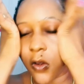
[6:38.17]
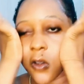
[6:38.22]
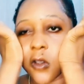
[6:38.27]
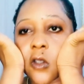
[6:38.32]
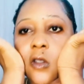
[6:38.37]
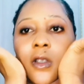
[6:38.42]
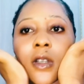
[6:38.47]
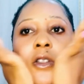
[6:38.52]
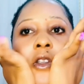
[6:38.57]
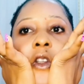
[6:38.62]

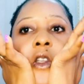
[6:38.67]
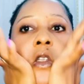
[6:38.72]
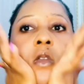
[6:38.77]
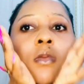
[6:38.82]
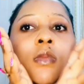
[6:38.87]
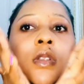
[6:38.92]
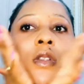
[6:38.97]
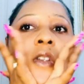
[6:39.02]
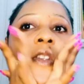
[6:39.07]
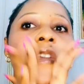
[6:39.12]
So I just
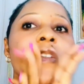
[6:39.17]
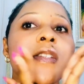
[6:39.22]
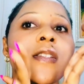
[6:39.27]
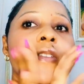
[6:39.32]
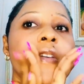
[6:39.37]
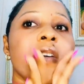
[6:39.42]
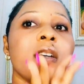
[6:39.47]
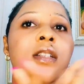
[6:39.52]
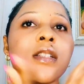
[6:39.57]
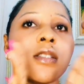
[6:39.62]
smooth
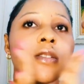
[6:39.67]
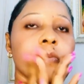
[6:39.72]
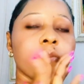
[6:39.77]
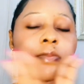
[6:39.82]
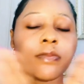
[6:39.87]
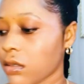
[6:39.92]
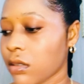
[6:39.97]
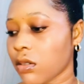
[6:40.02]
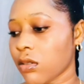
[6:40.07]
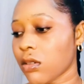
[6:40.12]
this out.
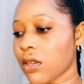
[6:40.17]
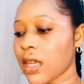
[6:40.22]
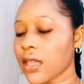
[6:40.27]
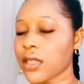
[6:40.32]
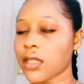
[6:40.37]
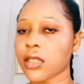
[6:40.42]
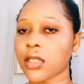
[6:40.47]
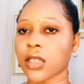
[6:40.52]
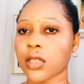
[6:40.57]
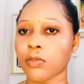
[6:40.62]
You know, less
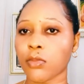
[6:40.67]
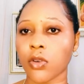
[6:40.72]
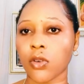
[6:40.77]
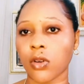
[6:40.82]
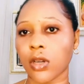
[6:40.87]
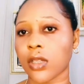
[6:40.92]
is more.